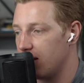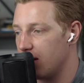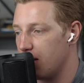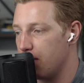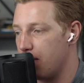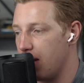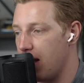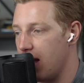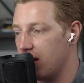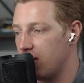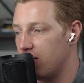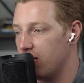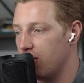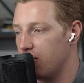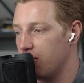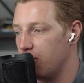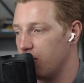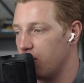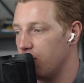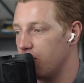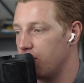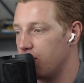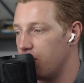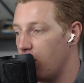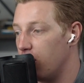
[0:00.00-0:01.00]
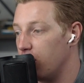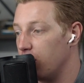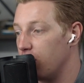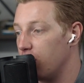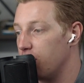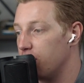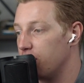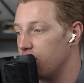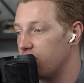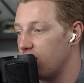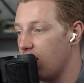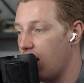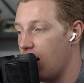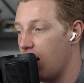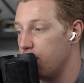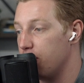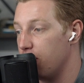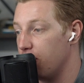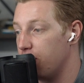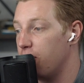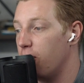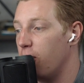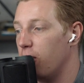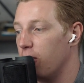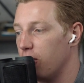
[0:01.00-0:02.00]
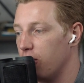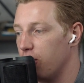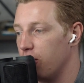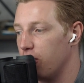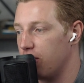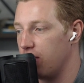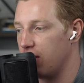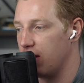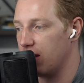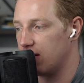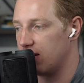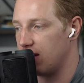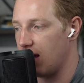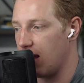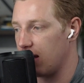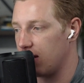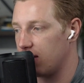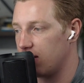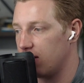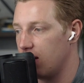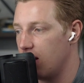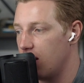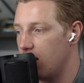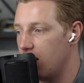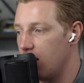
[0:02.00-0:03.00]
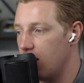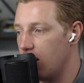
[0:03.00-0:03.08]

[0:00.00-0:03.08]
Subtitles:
compared to volumes before the Houthi attacks,